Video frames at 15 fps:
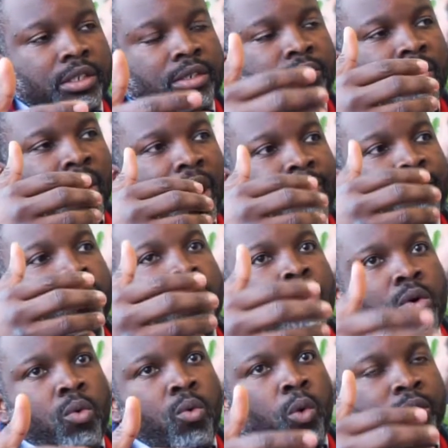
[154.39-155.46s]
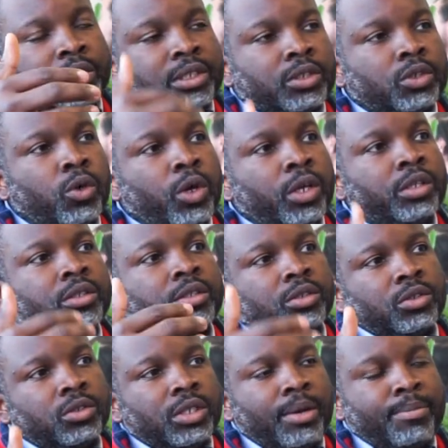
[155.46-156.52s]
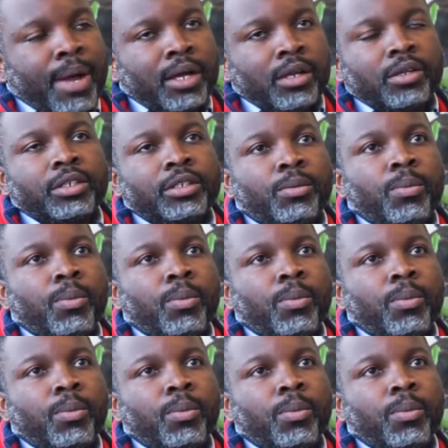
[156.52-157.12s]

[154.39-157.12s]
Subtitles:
derive what is going to their backlog.